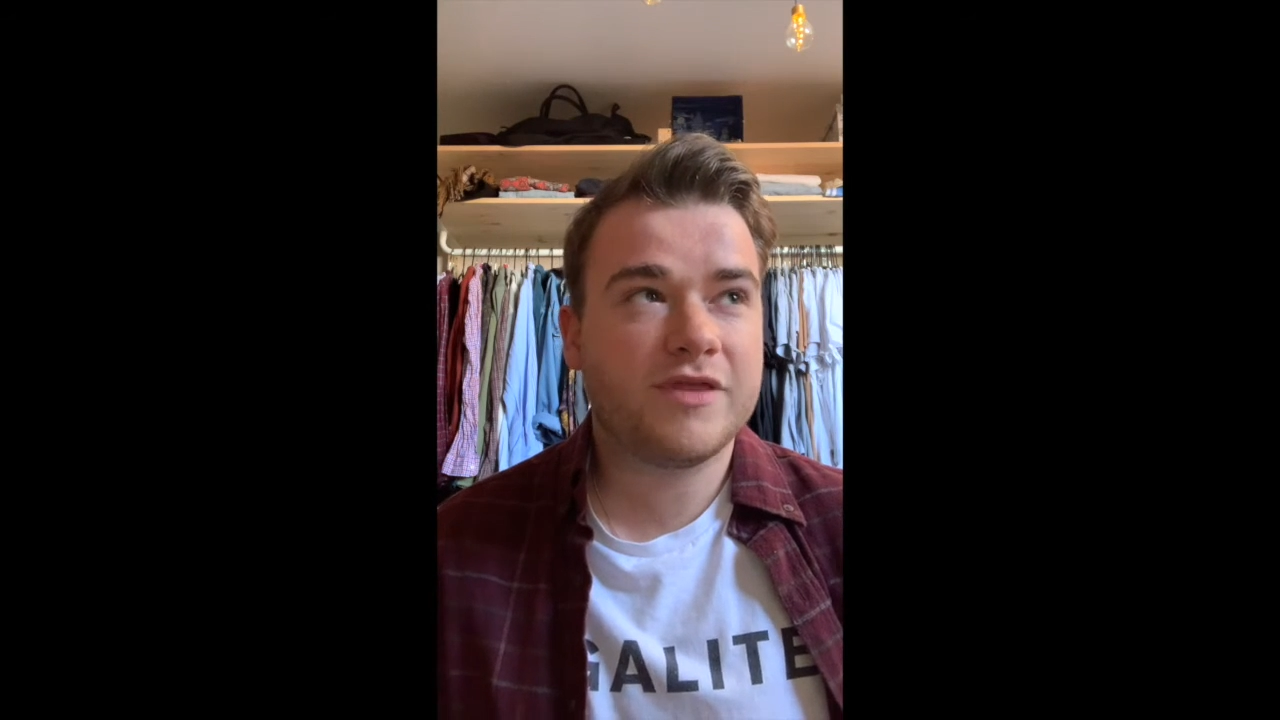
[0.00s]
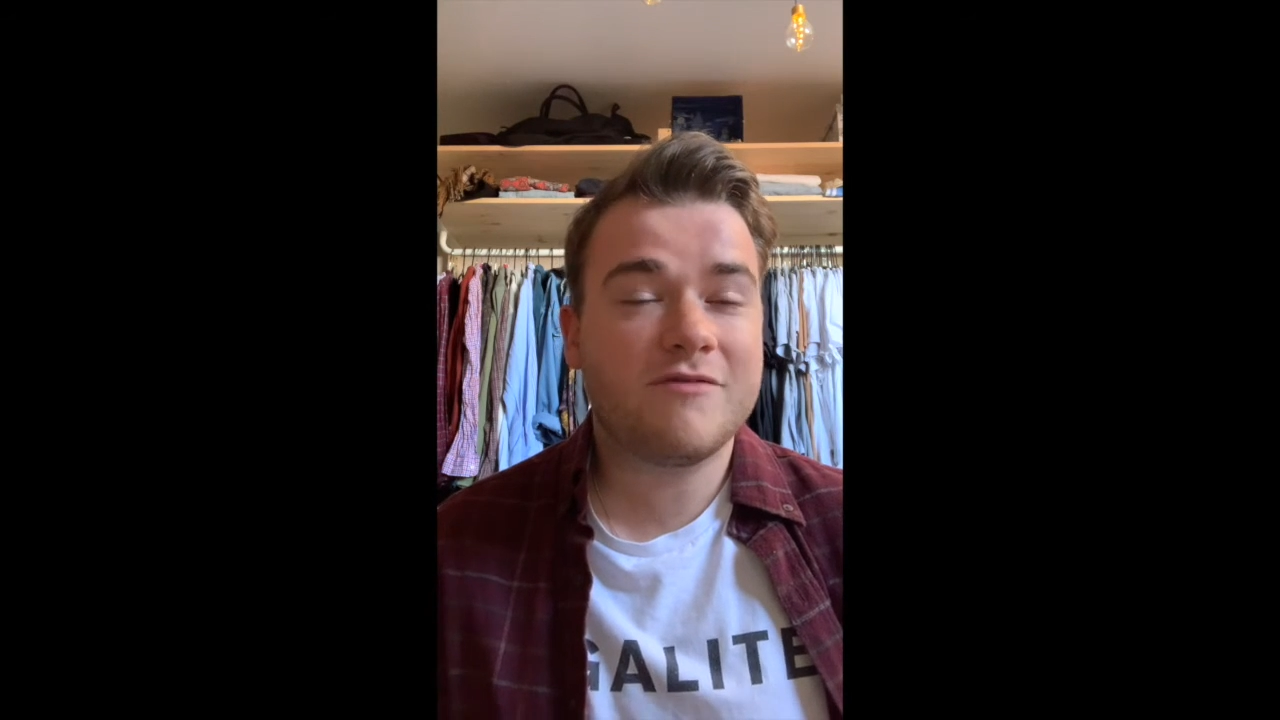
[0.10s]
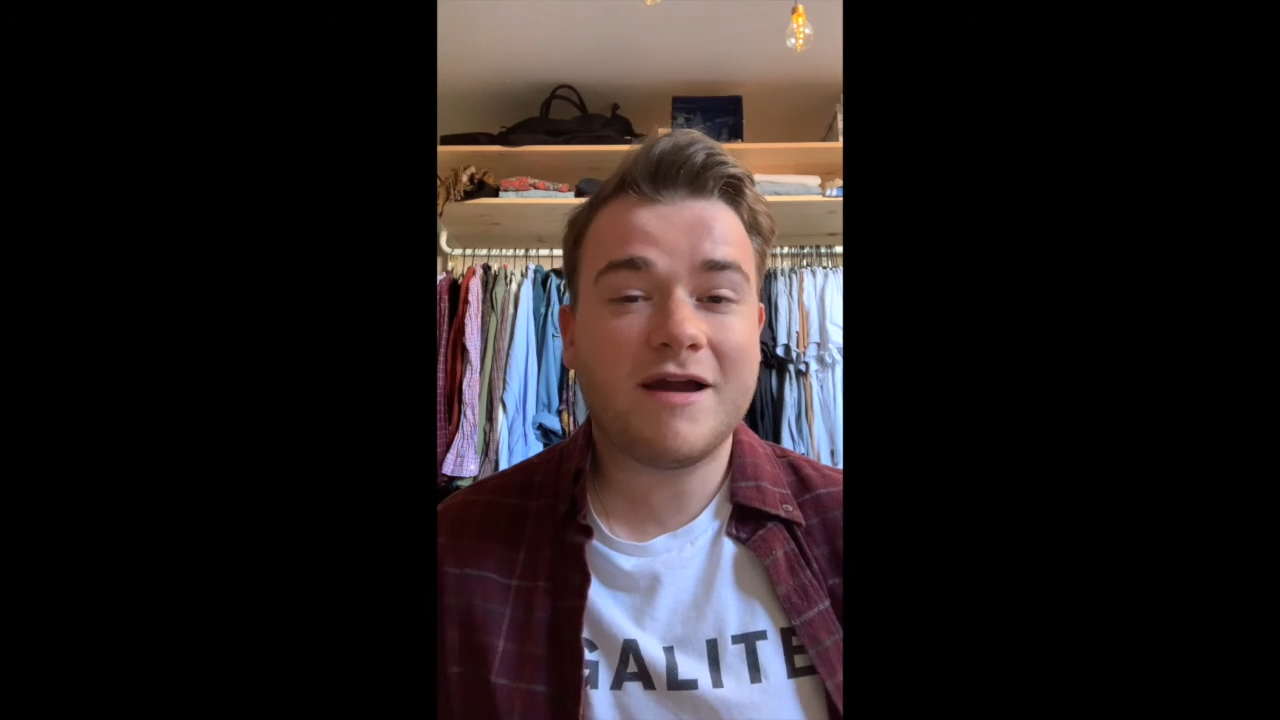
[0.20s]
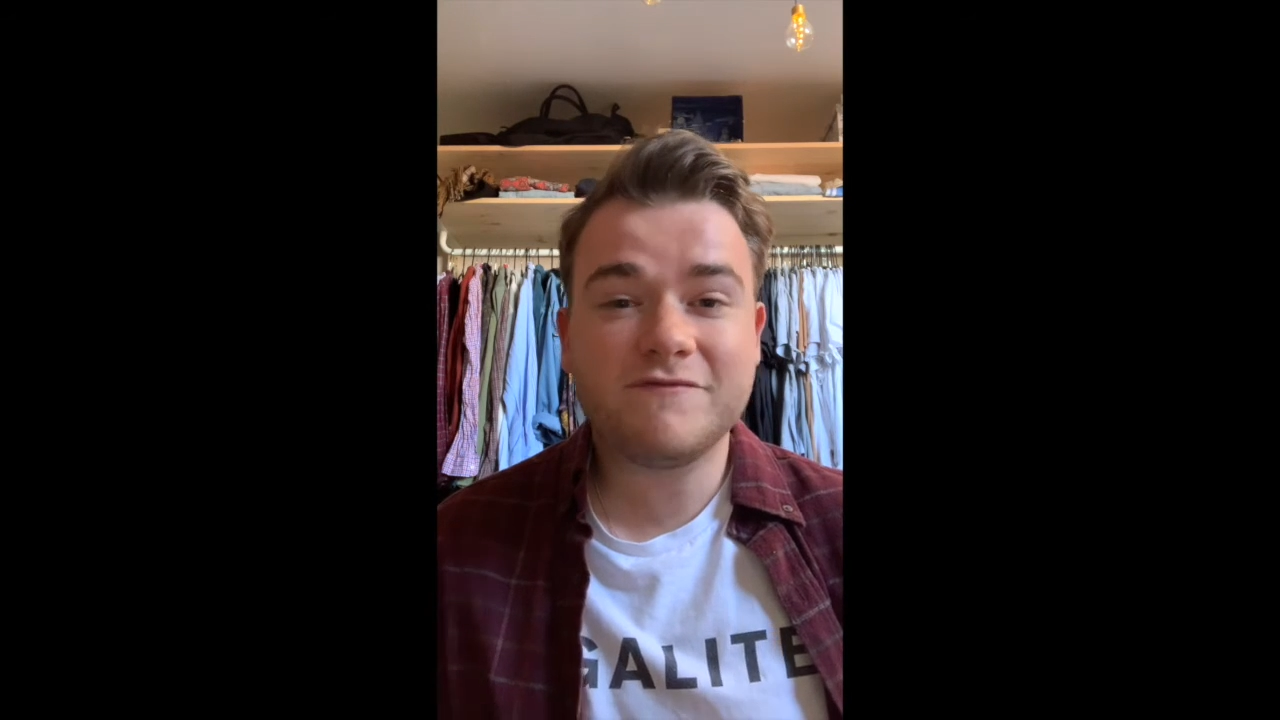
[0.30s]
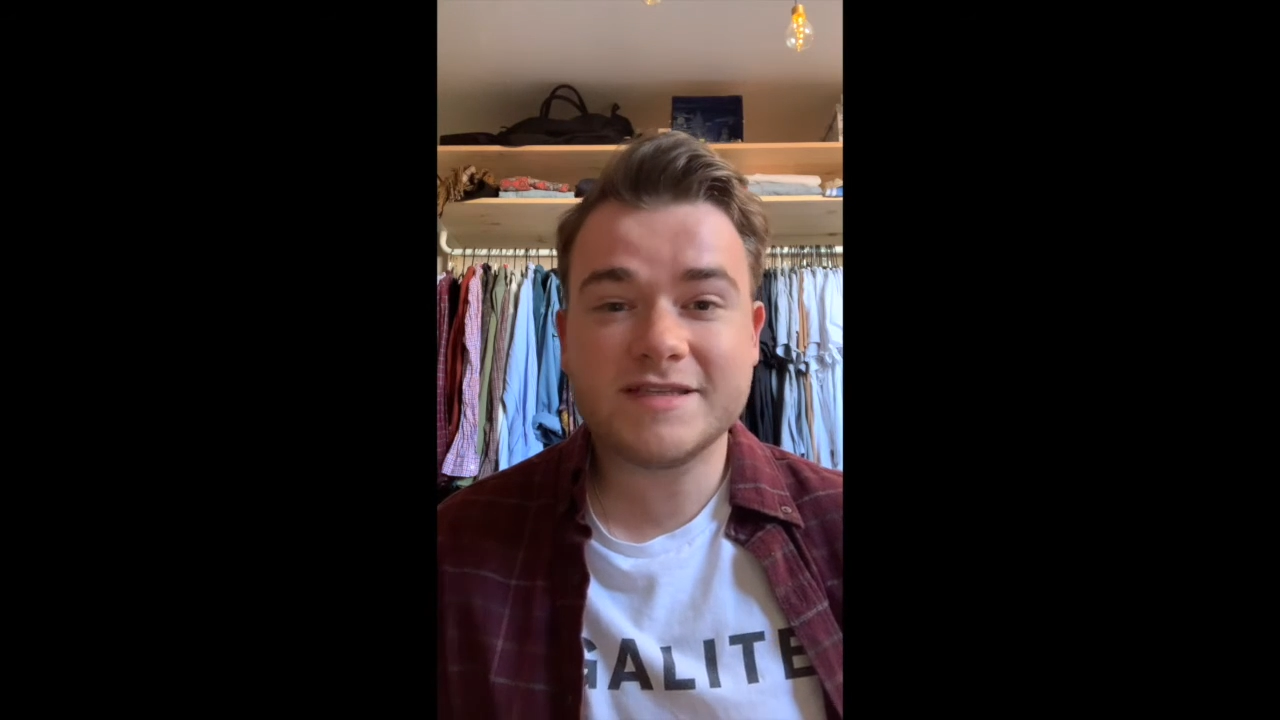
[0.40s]

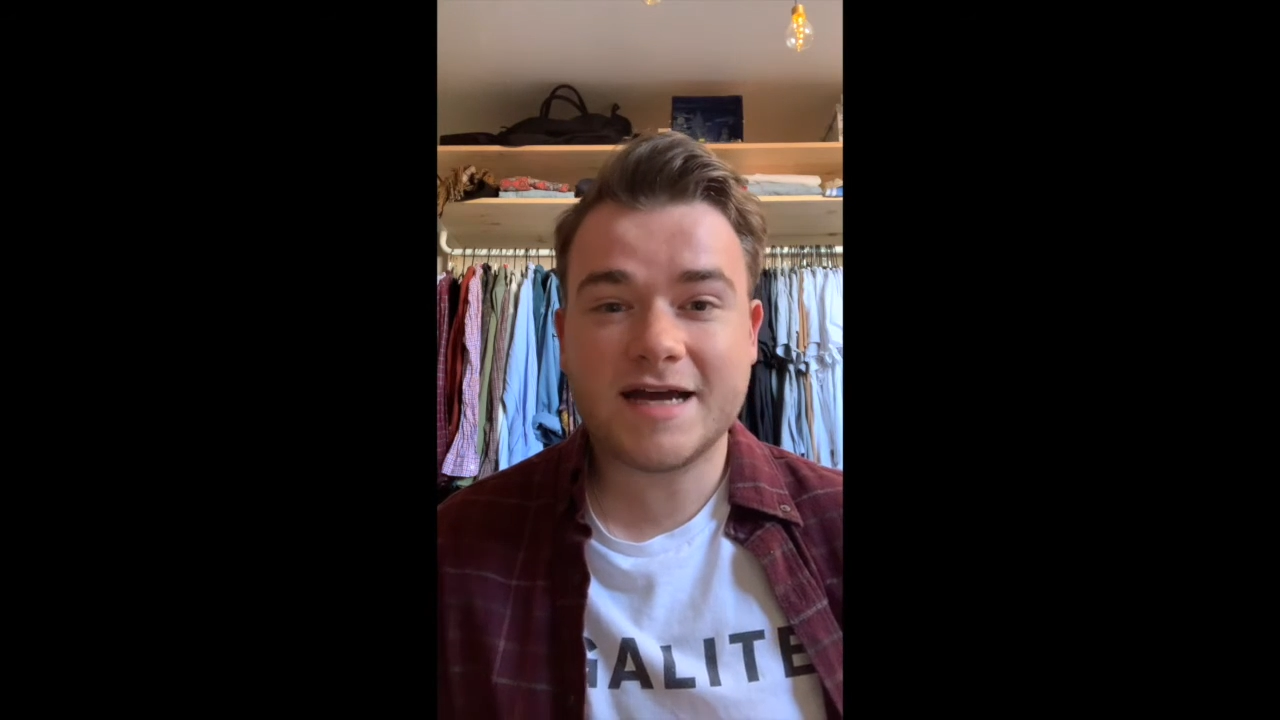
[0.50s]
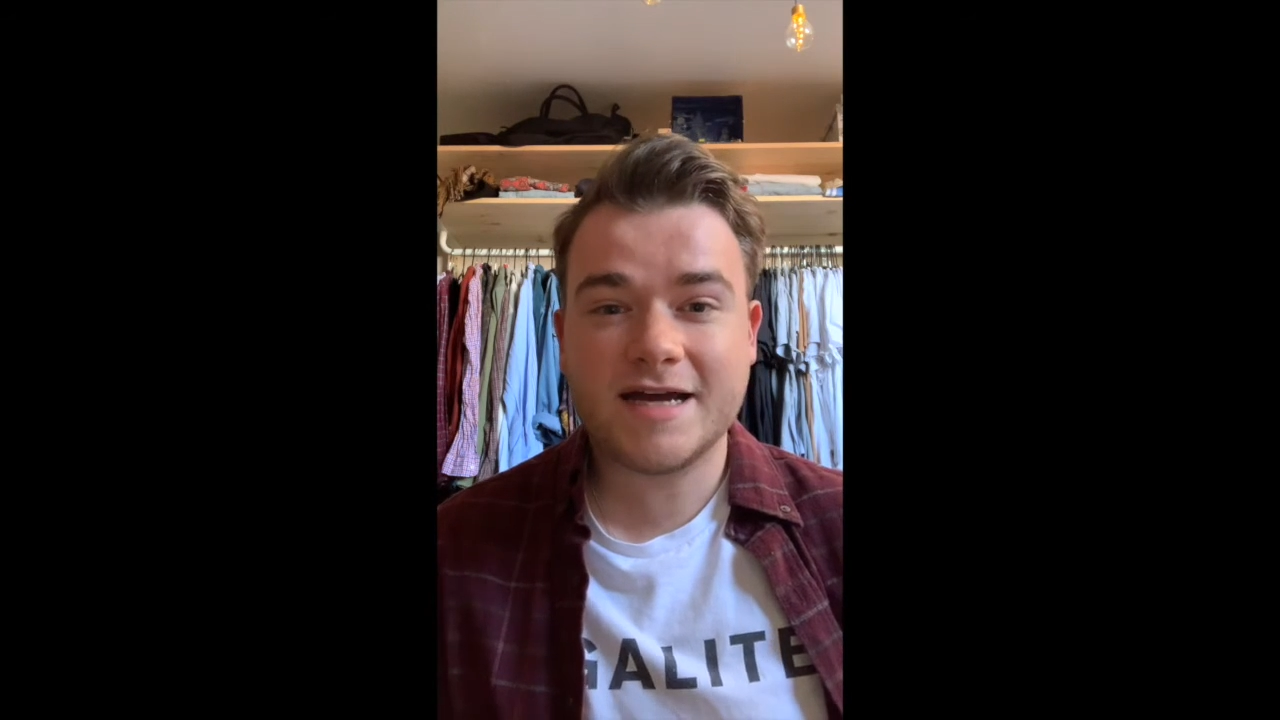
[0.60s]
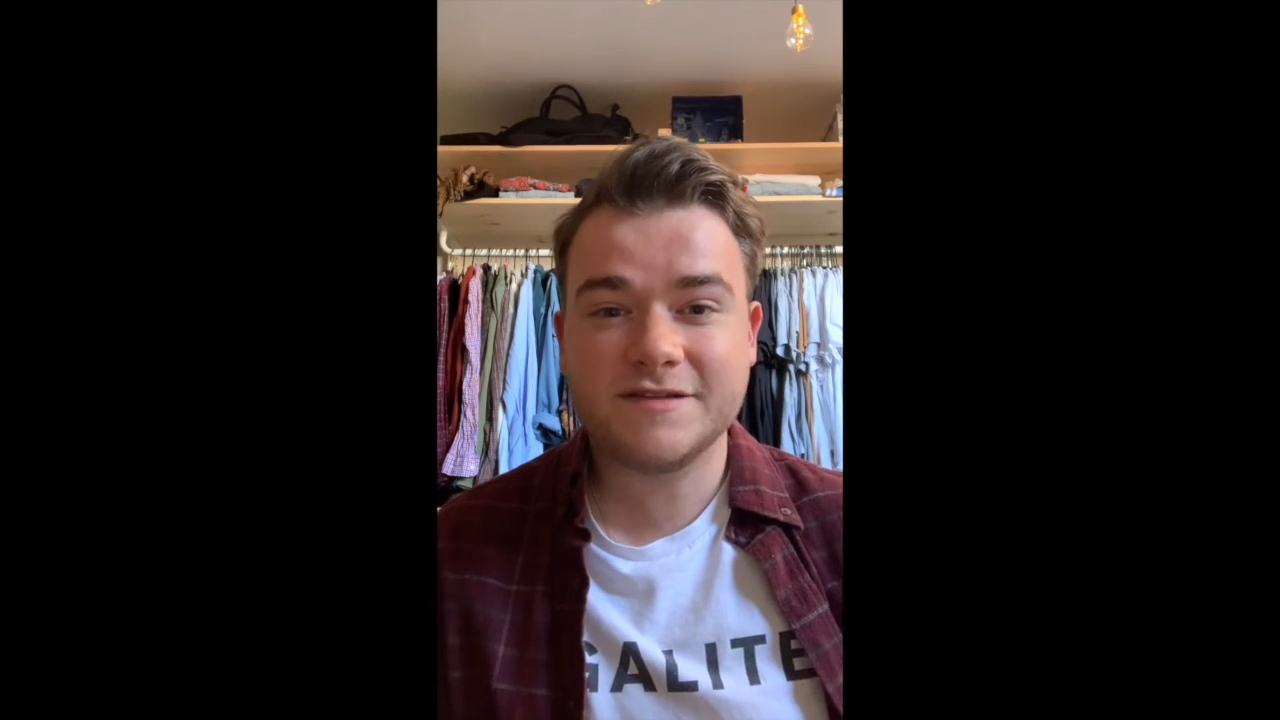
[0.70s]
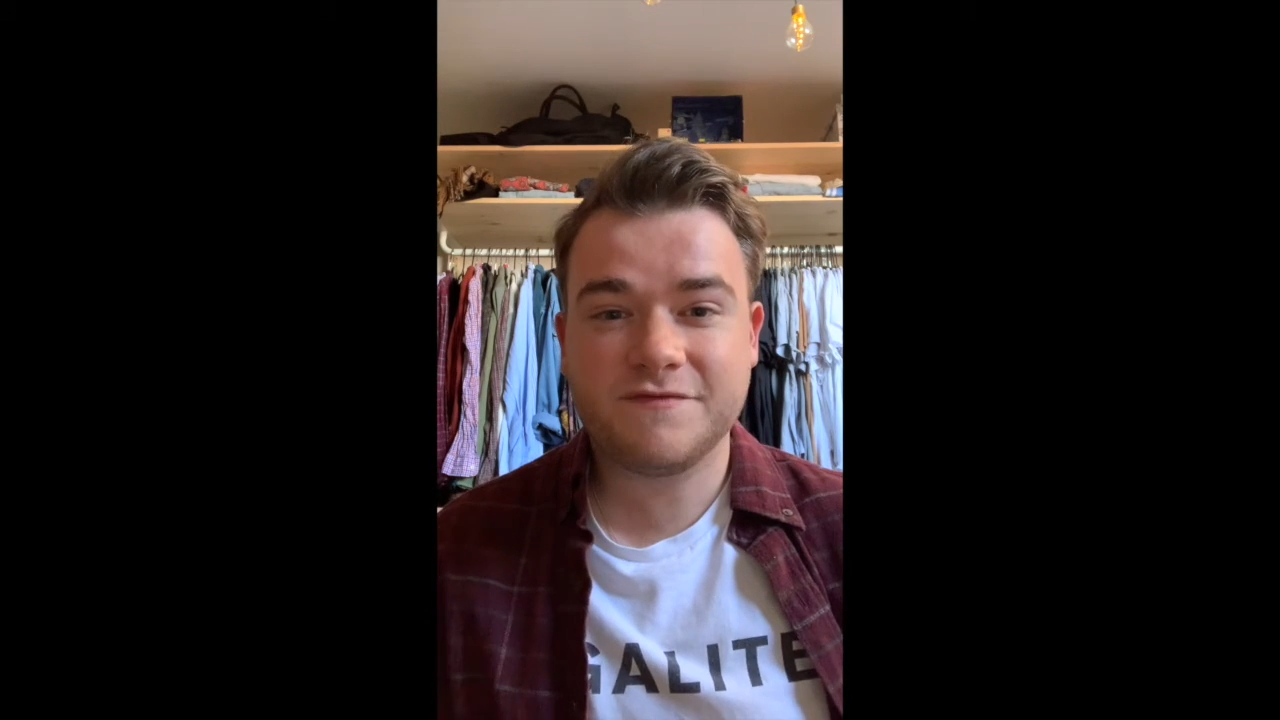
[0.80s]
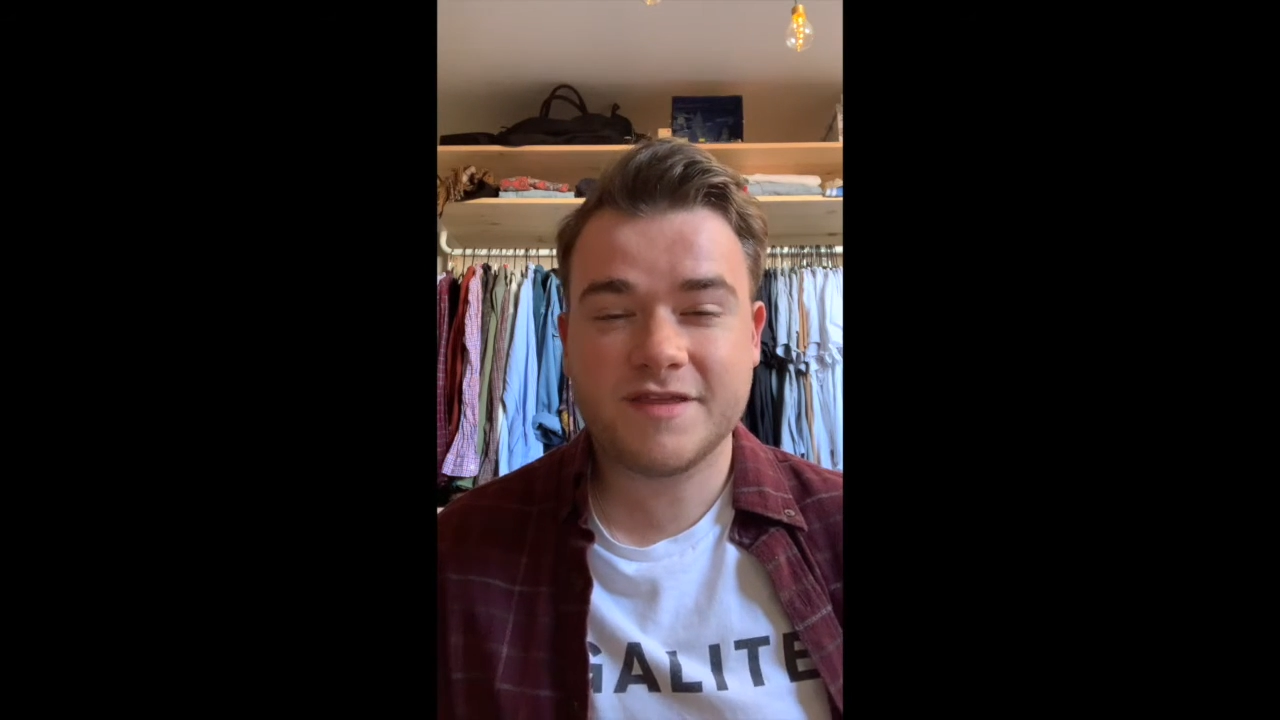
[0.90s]
their advertising